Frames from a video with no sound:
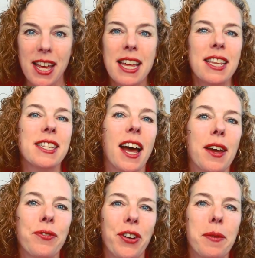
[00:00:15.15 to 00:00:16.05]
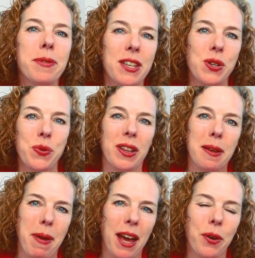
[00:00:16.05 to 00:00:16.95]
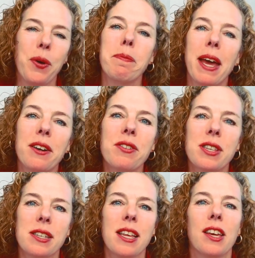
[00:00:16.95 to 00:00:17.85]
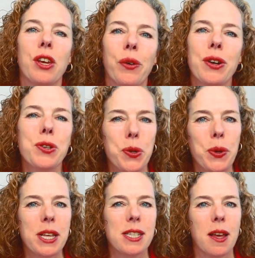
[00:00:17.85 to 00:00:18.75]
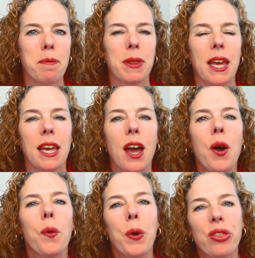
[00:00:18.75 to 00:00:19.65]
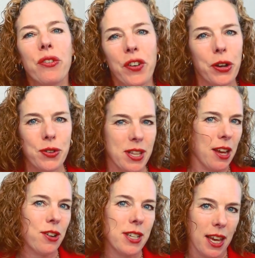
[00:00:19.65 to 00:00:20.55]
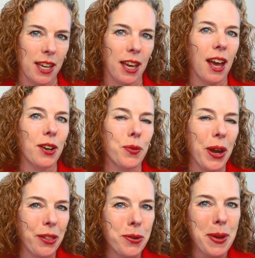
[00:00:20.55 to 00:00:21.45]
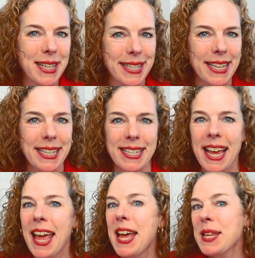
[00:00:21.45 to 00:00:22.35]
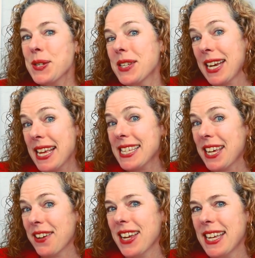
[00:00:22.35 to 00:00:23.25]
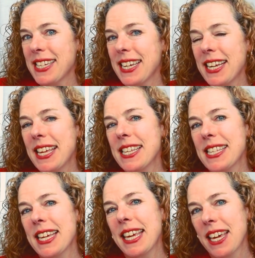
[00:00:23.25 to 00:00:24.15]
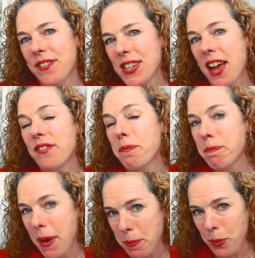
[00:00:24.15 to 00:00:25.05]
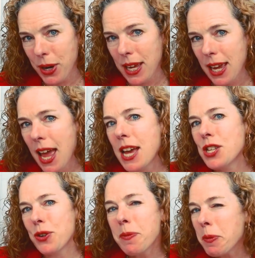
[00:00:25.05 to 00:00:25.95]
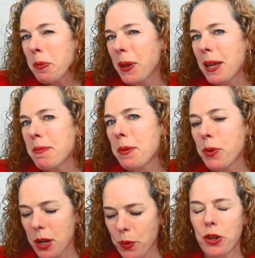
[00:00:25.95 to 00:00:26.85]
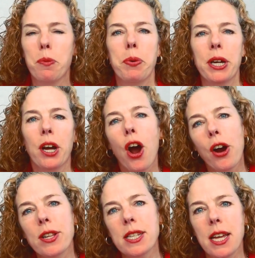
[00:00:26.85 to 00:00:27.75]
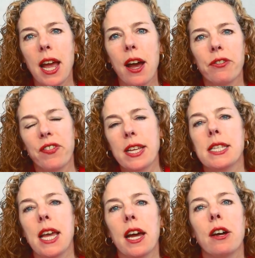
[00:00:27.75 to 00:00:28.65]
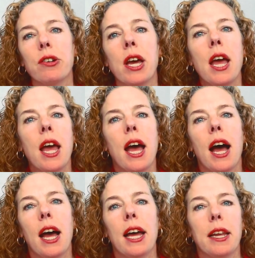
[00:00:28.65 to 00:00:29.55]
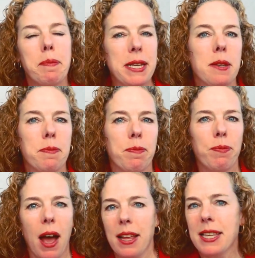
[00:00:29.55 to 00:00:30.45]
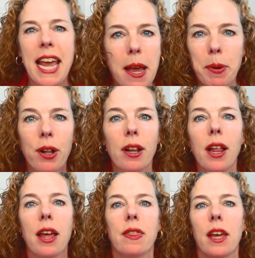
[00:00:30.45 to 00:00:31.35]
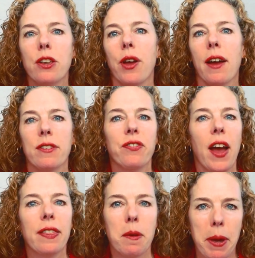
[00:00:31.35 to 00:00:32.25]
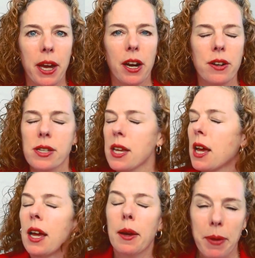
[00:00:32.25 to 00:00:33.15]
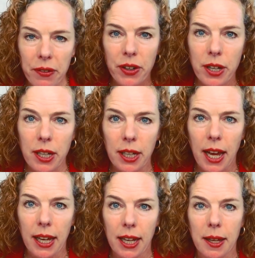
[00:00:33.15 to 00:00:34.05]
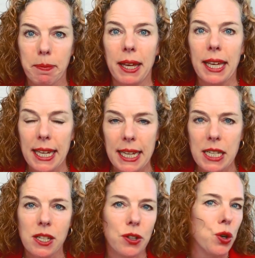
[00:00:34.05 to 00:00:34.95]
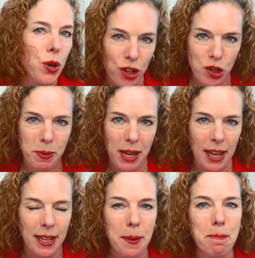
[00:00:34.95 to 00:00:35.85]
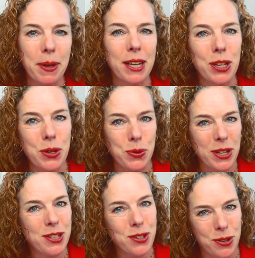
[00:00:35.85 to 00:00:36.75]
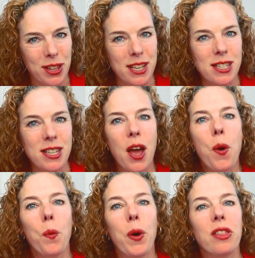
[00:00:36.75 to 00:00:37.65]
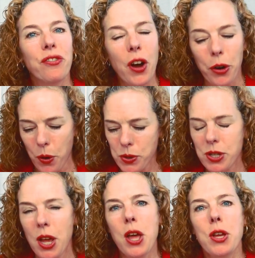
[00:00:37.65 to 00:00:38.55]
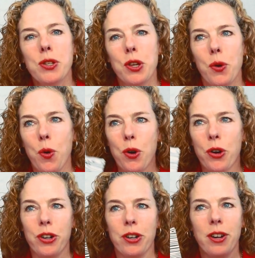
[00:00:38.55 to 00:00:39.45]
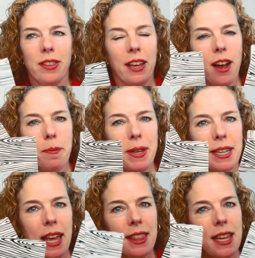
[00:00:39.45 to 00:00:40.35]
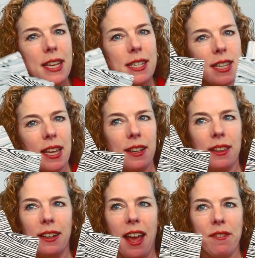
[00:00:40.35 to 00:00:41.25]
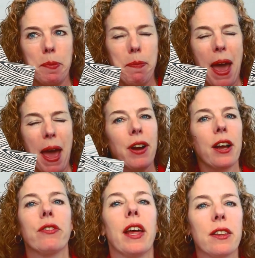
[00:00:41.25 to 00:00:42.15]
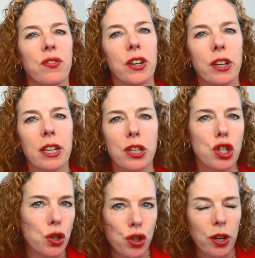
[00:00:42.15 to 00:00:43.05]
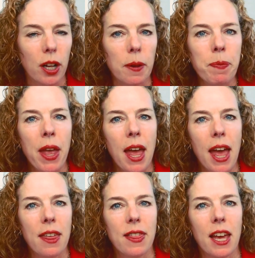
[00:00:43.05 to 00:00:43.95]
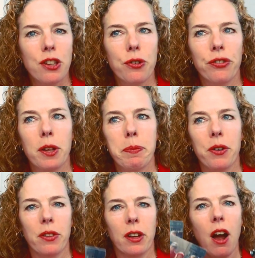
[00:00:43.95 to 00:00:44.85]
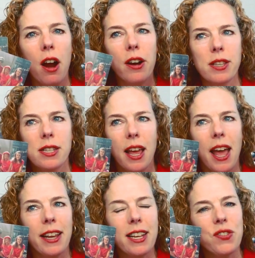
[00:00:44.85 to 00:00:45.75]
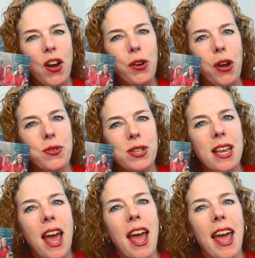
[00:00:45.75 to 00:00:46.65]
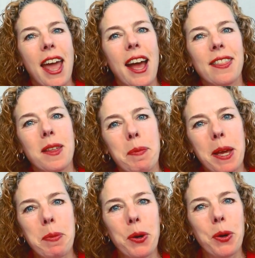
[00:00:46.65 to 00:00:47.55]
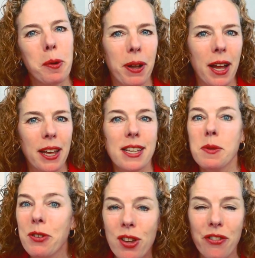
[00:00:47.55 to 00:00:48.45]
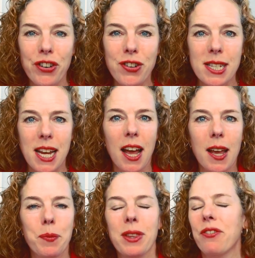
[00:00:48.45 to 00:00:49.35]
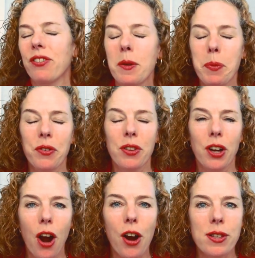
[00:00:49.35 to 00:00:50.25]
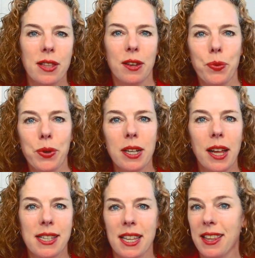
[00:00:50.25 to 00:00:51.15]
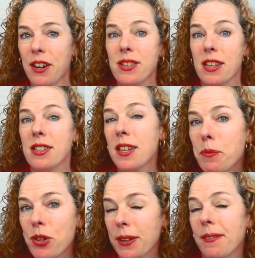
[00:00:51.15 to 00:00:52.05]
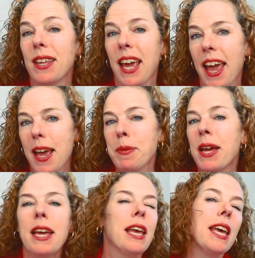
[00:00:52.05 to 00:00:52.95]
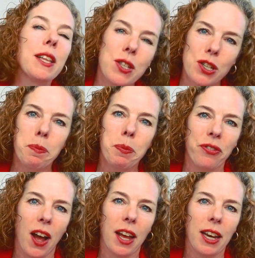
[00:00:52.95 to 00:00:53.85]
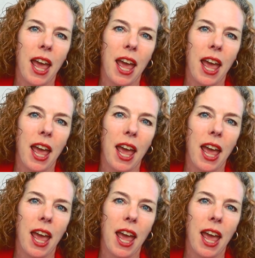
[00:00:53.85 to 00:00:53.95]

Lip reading: The time frame doesn't really matter. What matters is that you are doing something with the photos that you're taking on a regular basis. So today's gift idea is the gift of memory. Do you remember playing memory where you put cards down, face down, on a piece of on a table, and then you have to find the pairs? I'm not very good at it. My kids crush me on it, but you can do this with photos. So you order, they come in like this, they have a background that's very neutral, and then you flip over the cards and it's photos. And the people who are playing, especially the first time, when they flip over the cards and they realize that they are the subject of the game, it's super fun.